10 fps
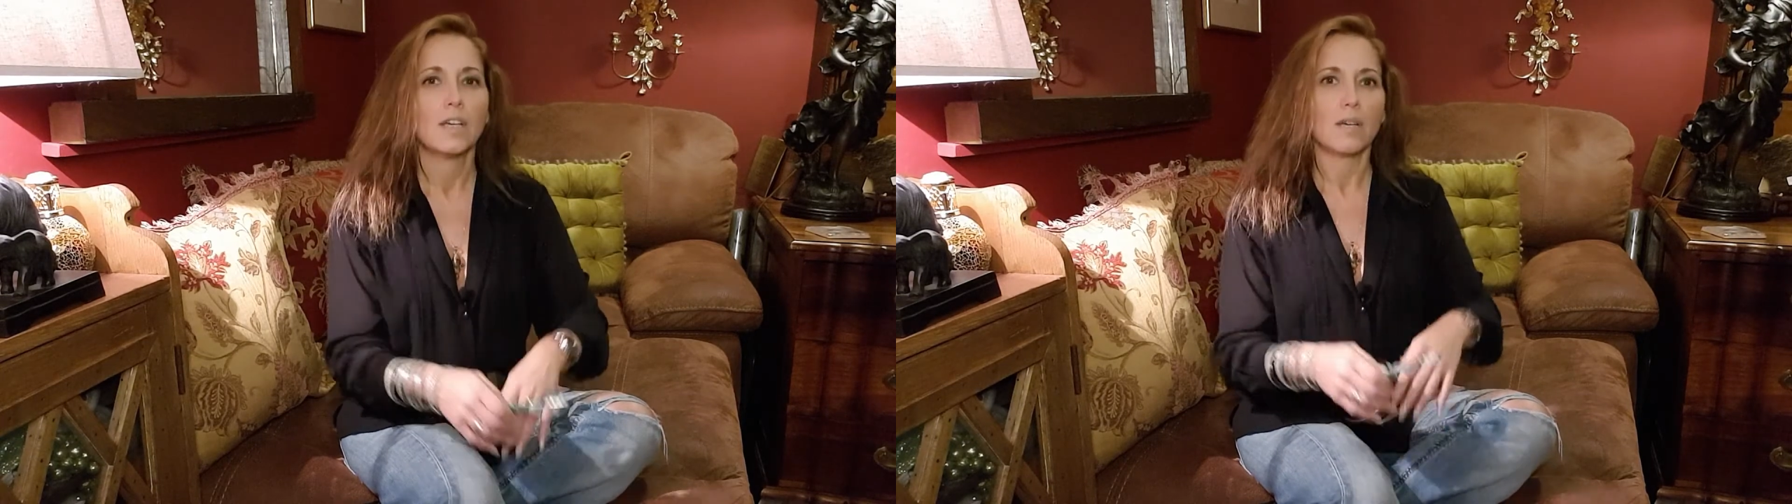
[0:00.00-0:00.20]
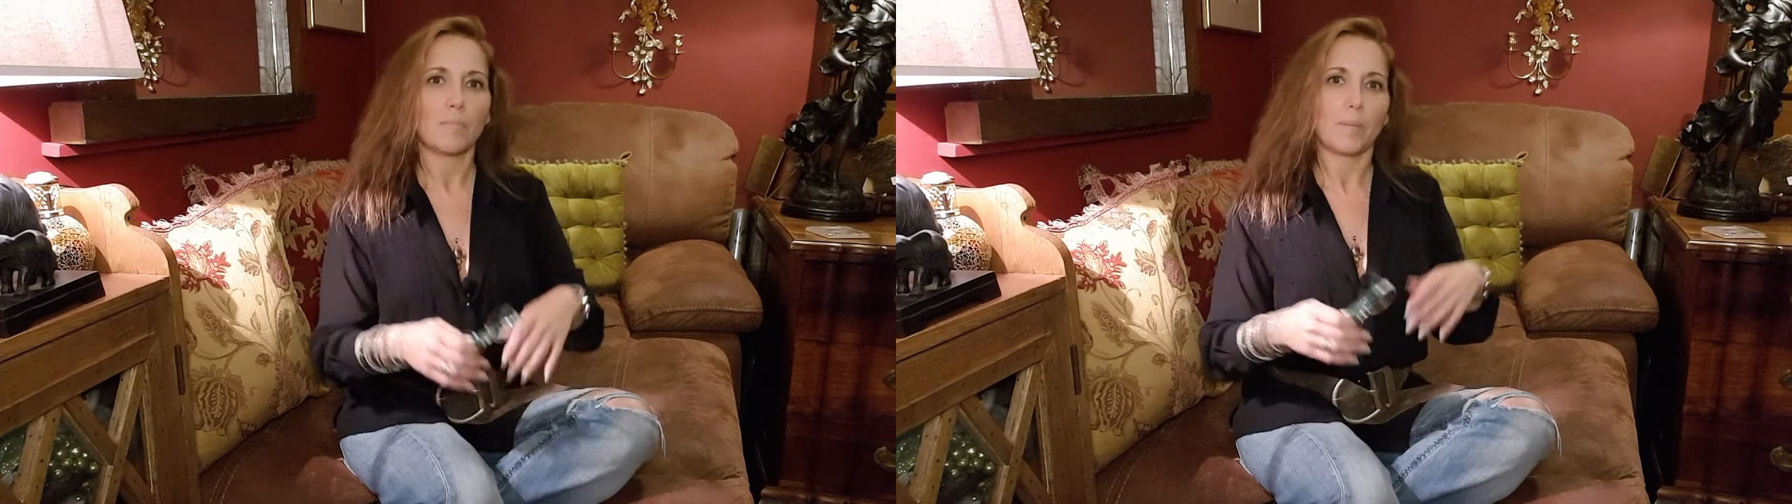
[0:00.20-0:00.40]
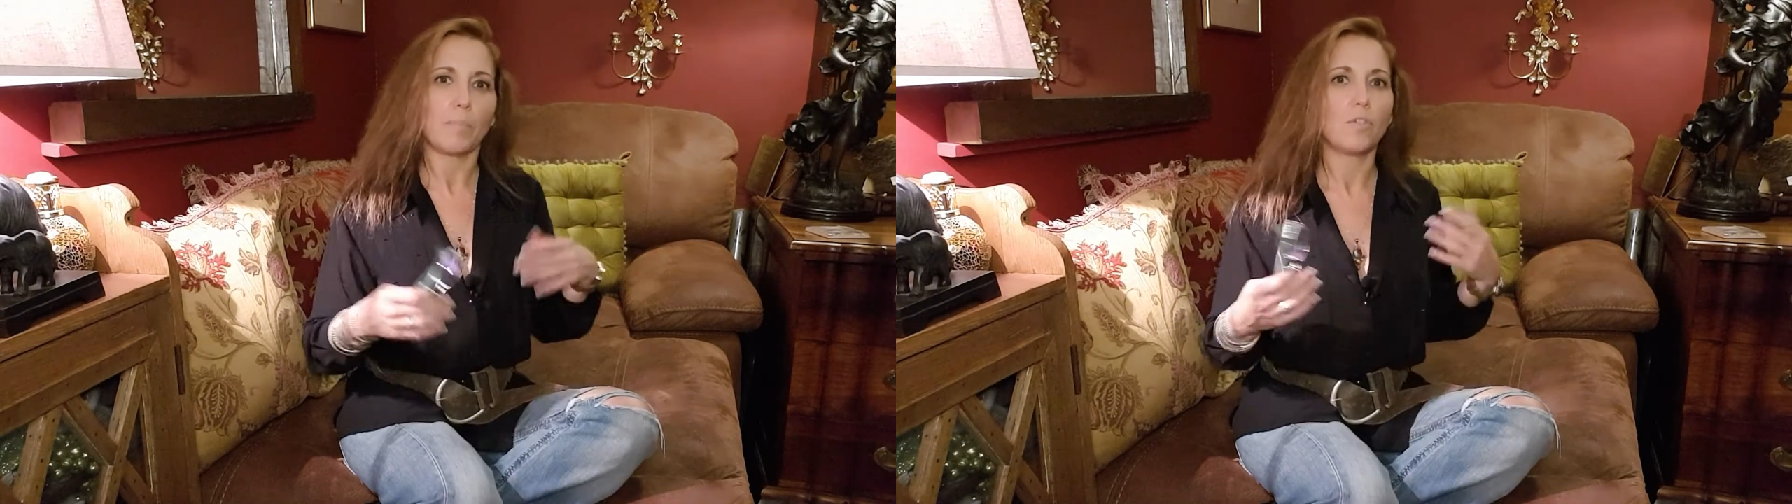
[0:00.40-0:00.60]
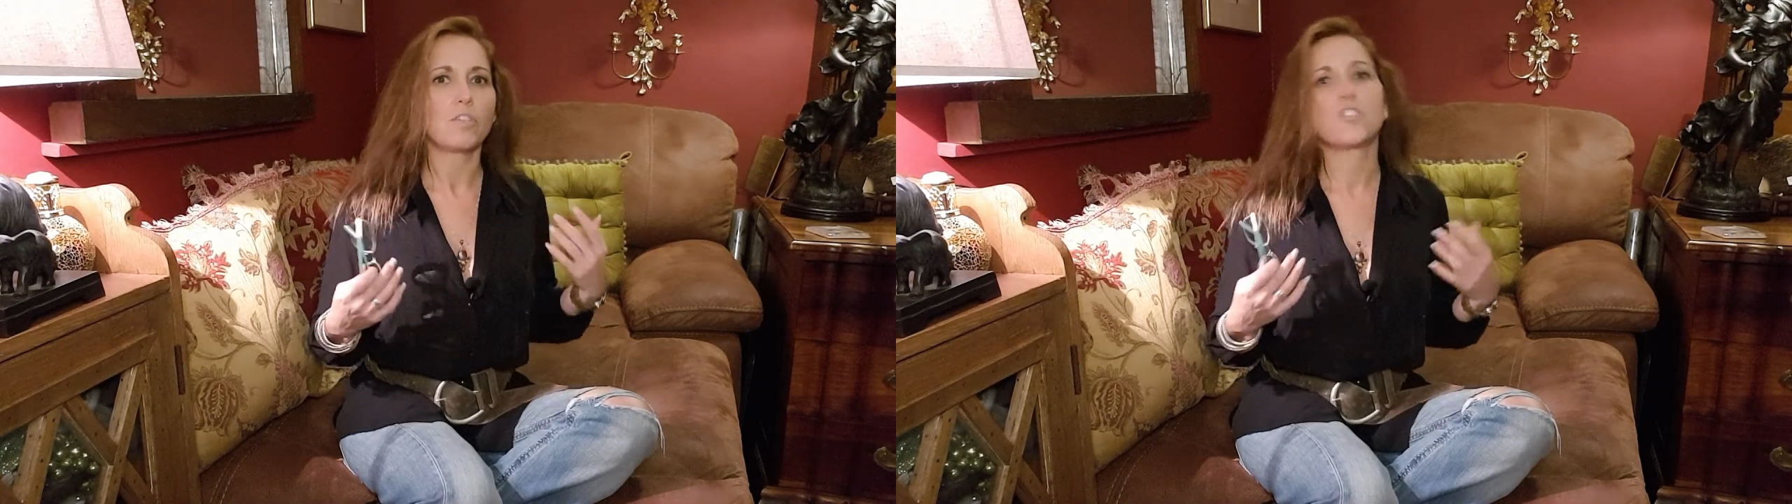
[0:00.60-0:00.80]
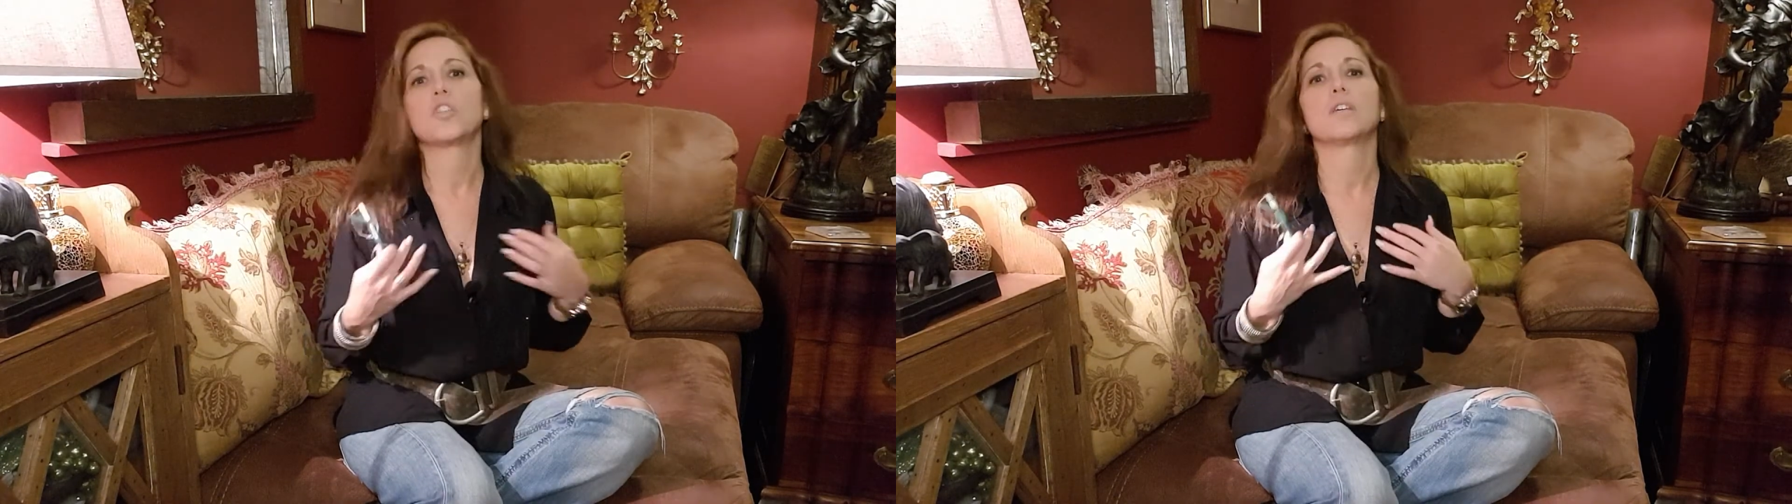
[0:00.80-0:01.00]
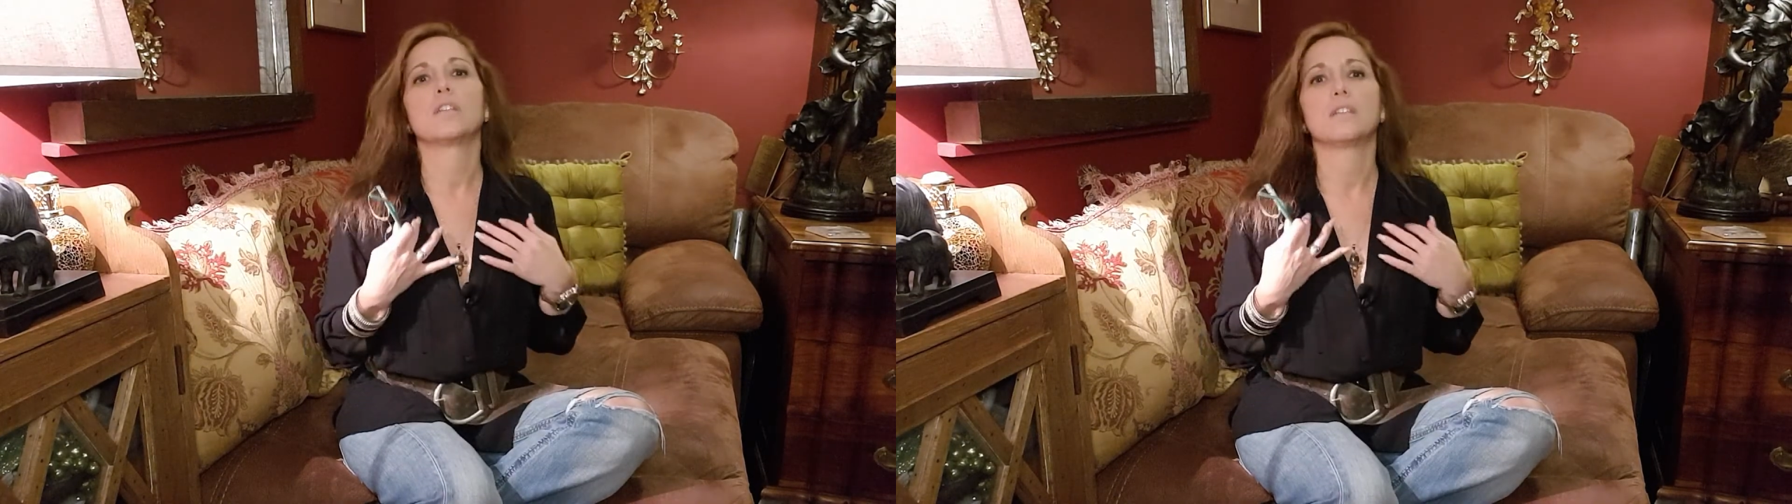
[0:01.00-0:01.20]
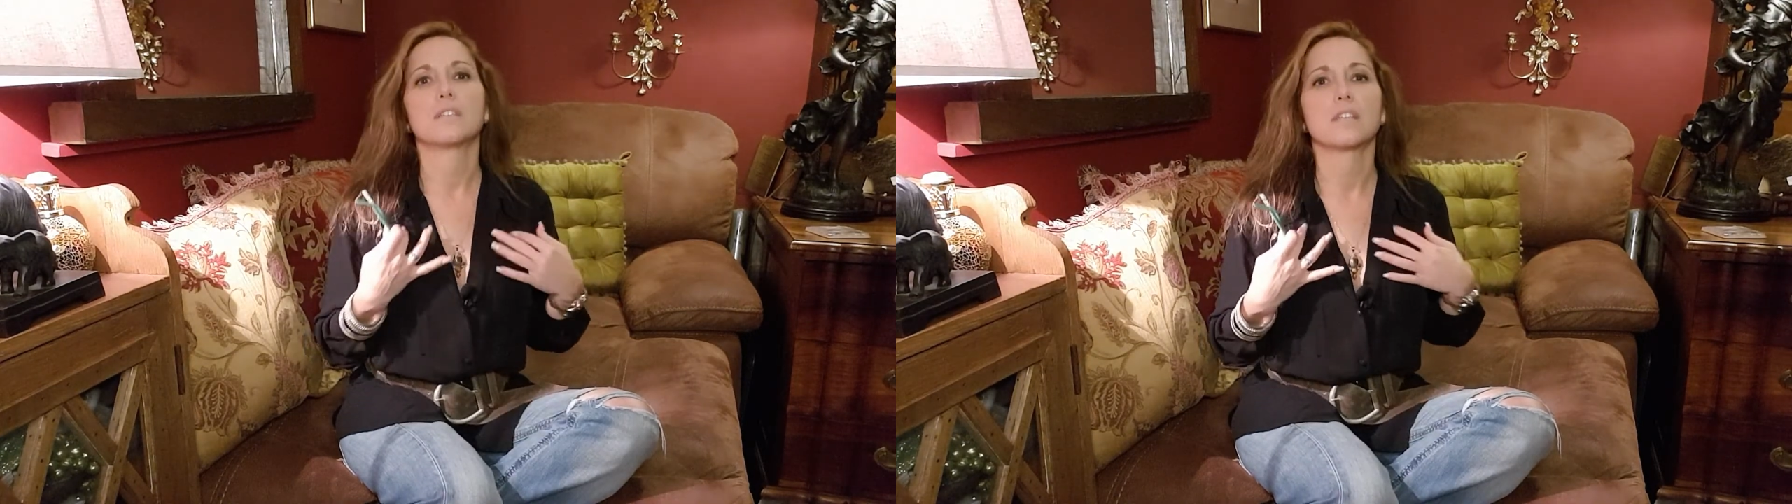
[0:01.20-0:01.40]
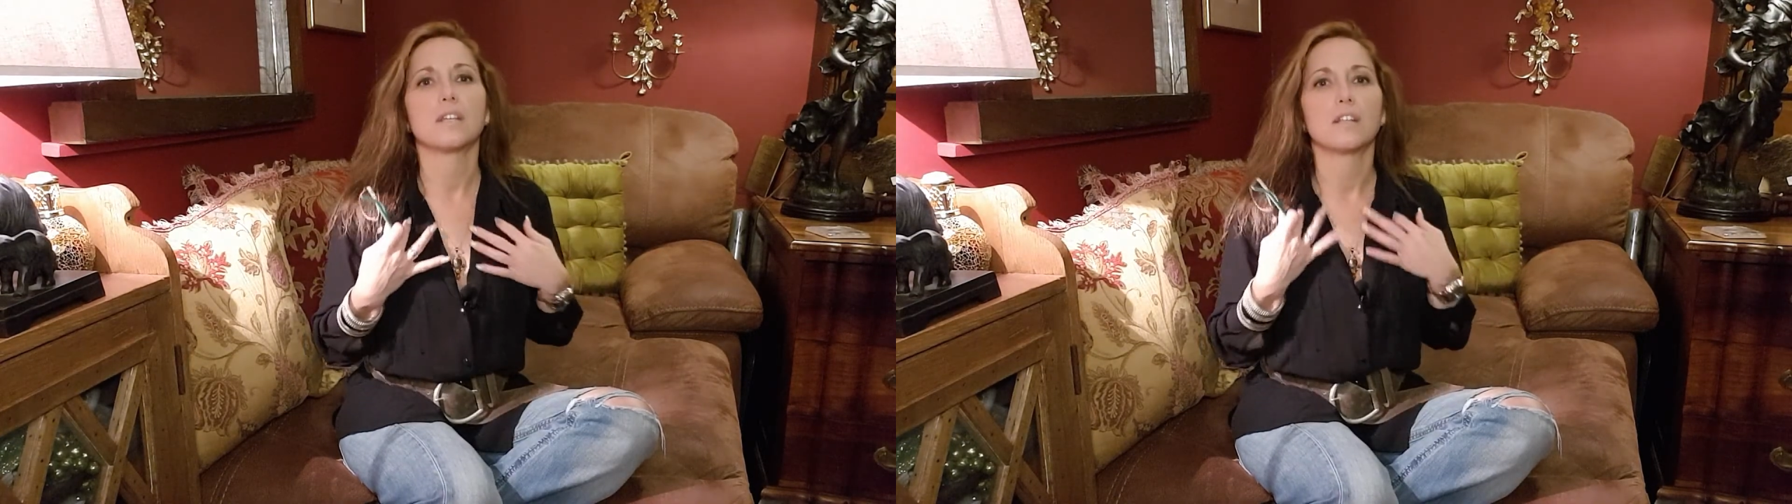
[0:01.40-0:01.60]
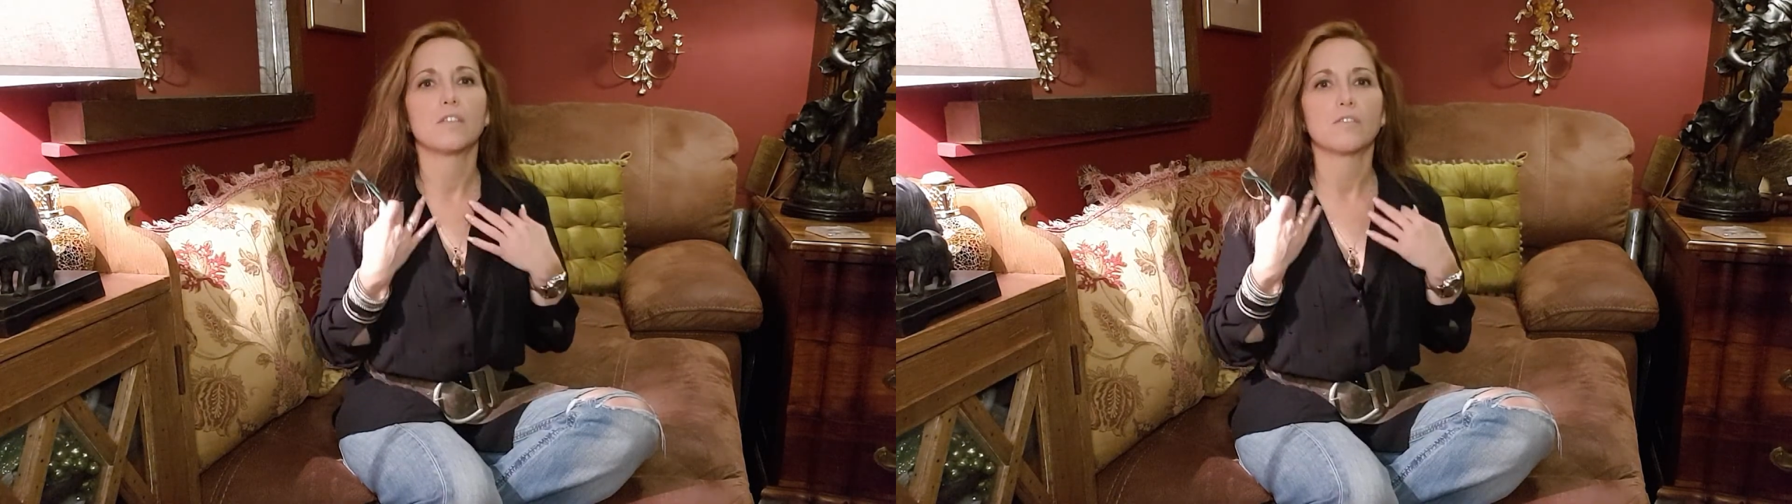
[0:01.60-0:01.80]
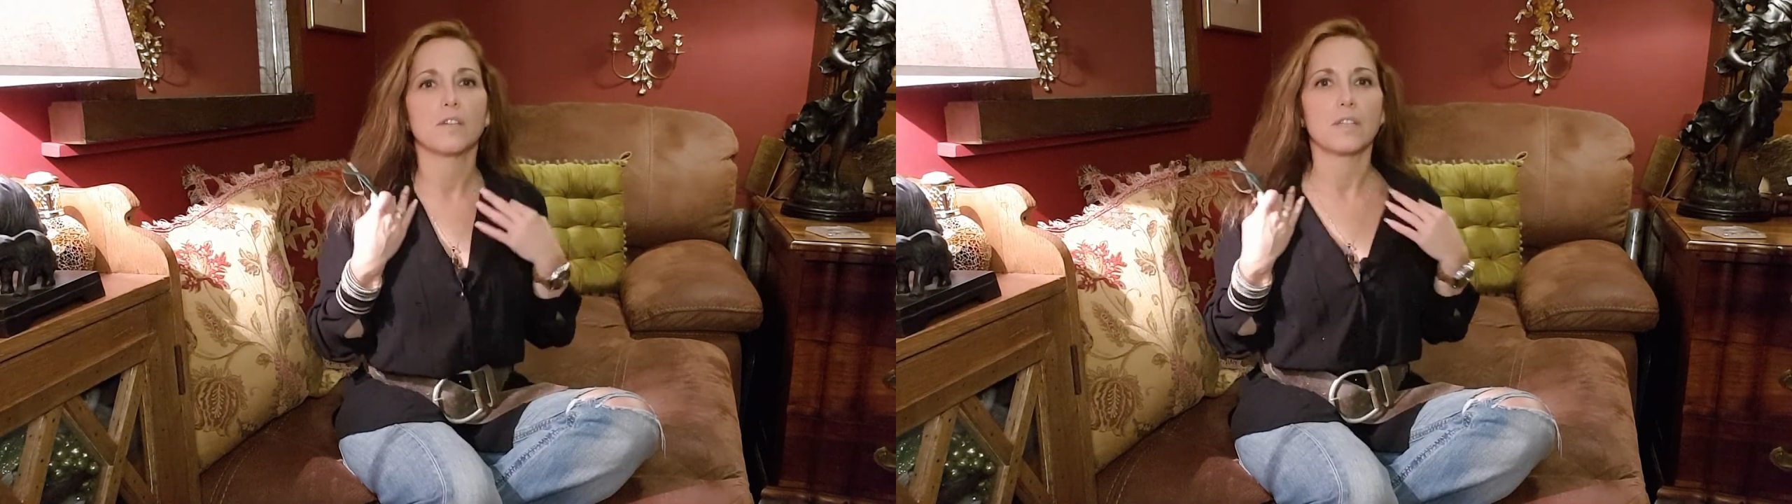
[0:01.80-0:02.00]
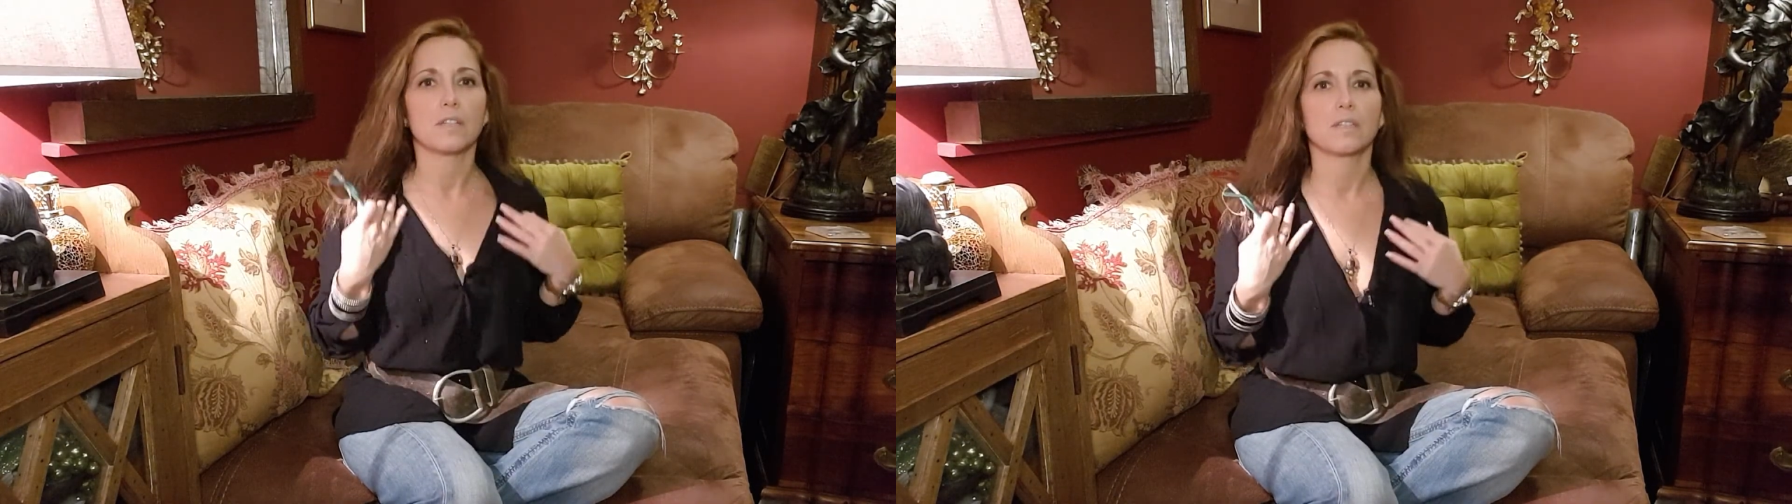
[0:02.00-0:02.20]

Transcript: but posture in itself and